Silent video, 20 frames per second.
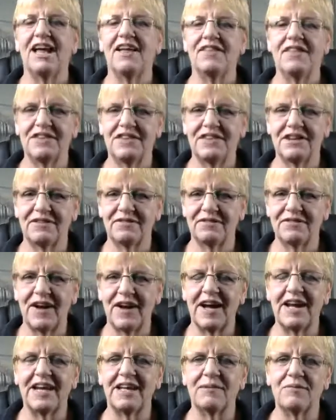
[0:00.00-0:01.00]
that they're
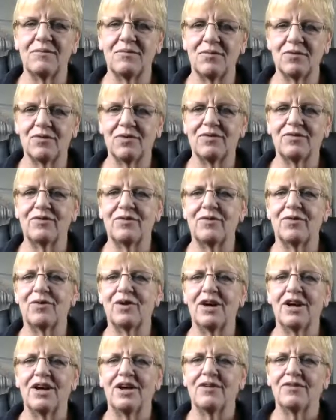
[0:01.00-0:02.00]
fighting more
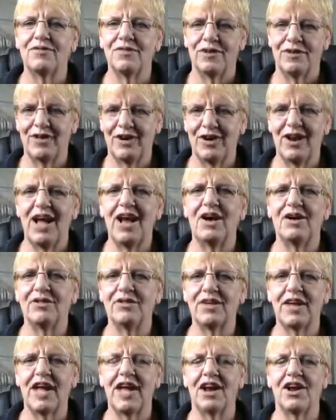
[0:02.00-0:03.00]
for their health
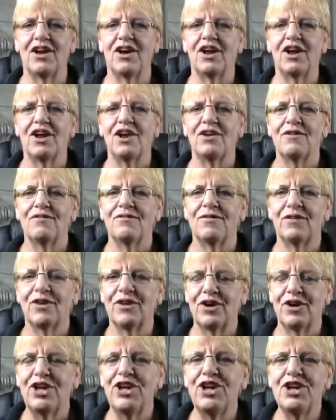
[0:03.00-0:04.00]
care, for
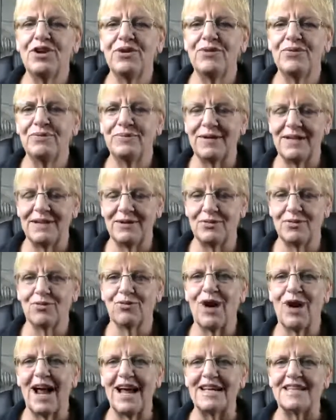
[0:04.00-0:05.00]
human
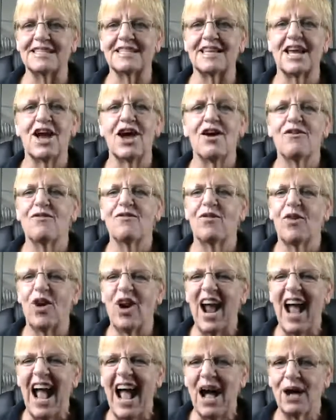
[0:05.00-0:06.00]
rights, for
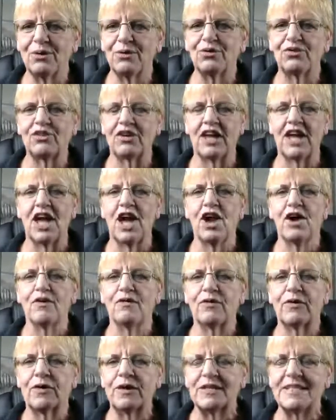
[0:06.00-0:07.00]
housing,
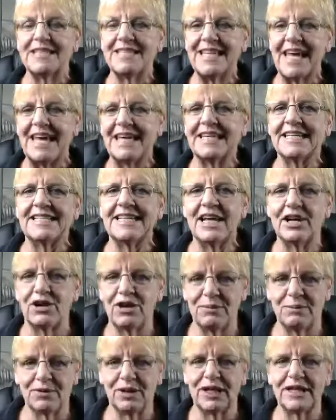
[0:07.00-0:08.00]
for a
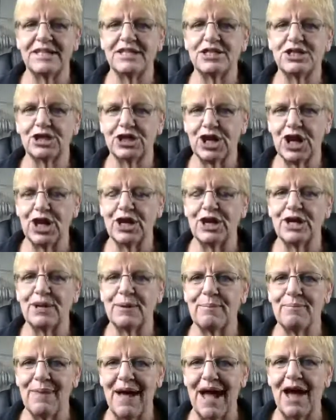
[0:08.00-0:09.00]
sanitary place to go to the
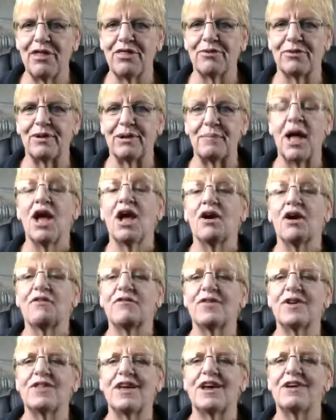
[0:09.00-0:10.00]
bathroom,
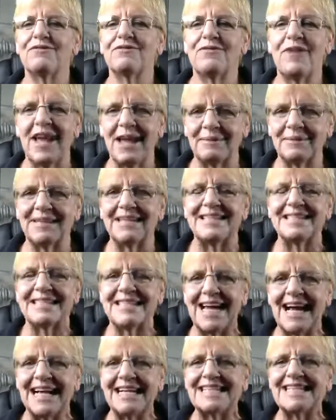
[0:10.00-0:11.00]
for their families
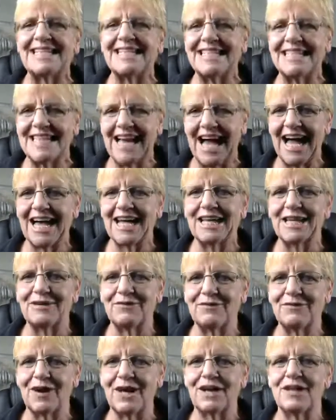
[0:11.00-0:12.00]
not to die in
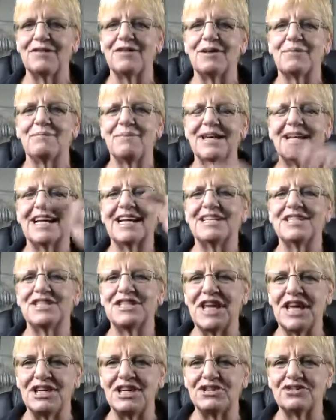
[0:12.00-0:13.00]
front of them because
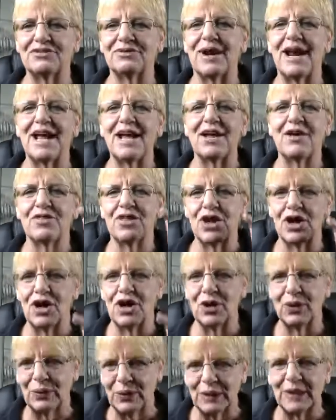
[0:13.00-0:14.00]
they drank the
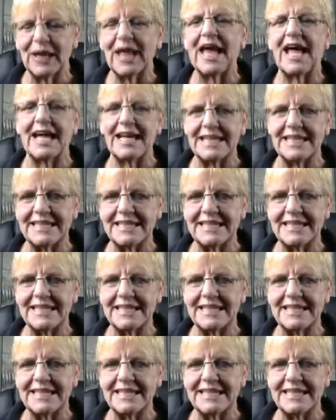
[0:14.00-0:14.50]
Kool-Aid.